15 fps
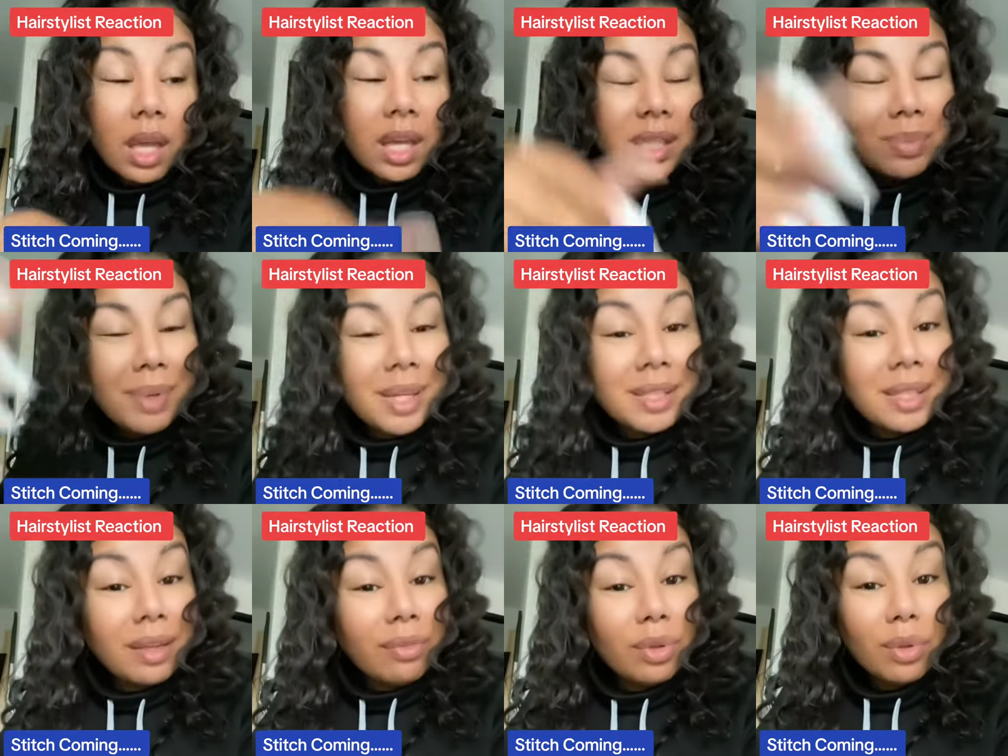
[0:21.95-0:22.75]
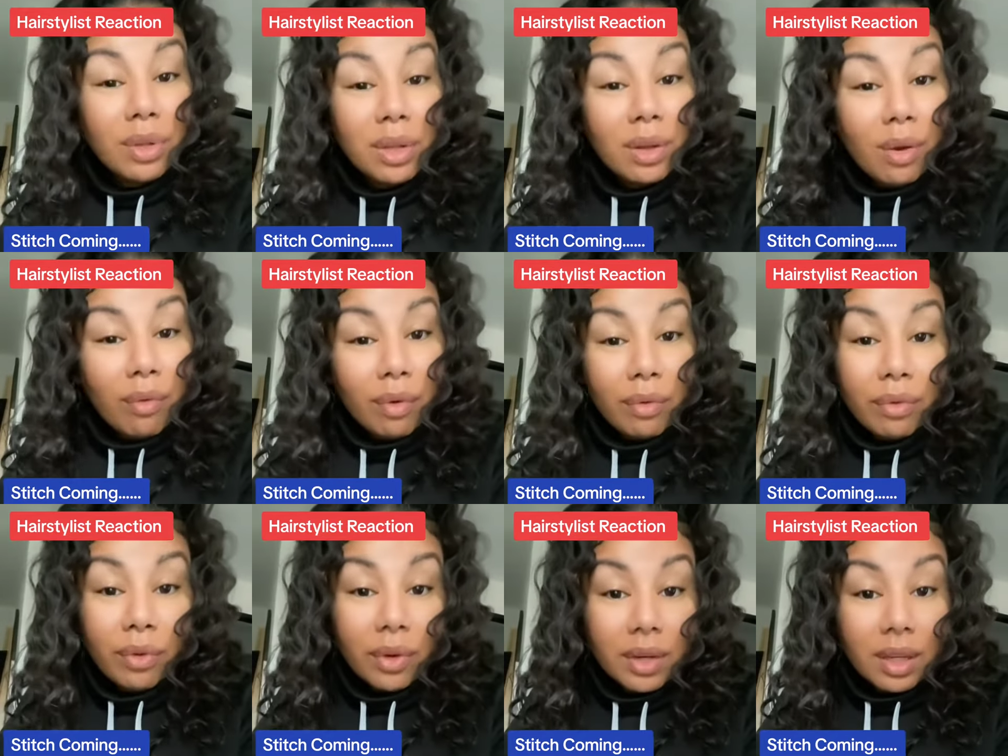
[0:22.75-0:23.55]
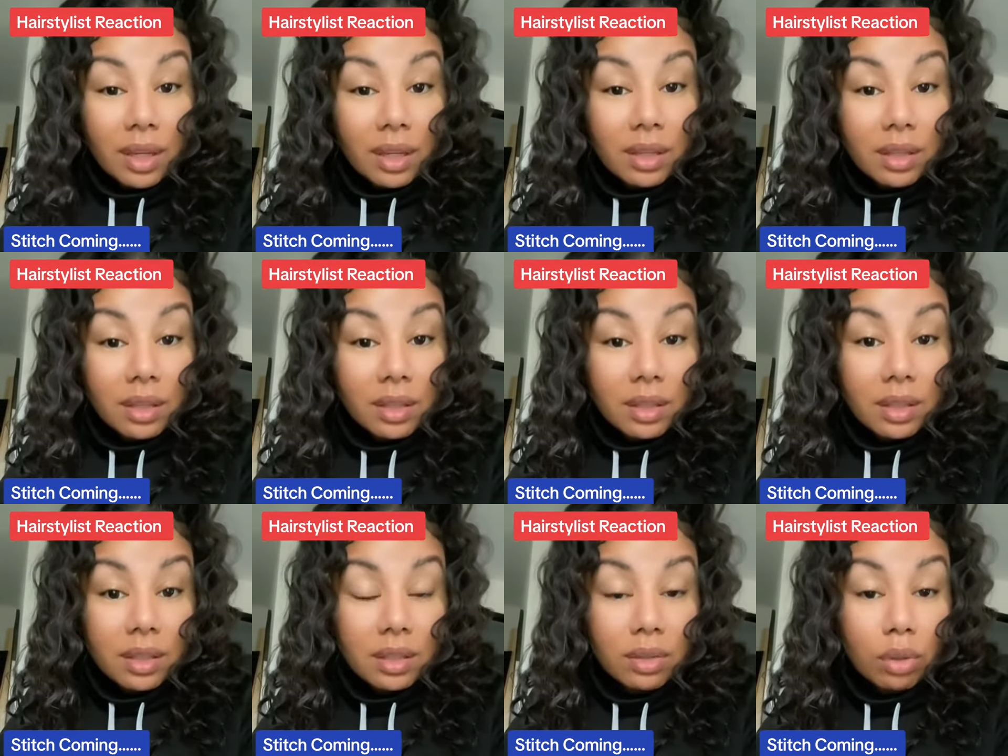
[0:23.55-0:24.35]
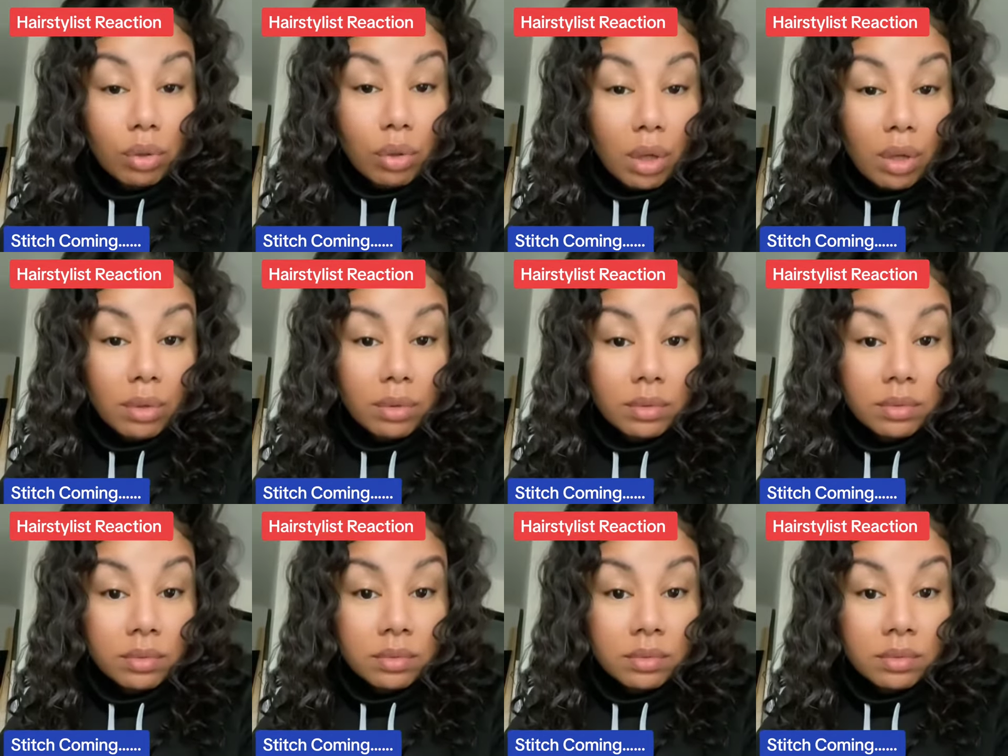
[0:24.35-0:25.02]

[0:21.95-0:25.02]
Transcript: especially if you look over 40. You know?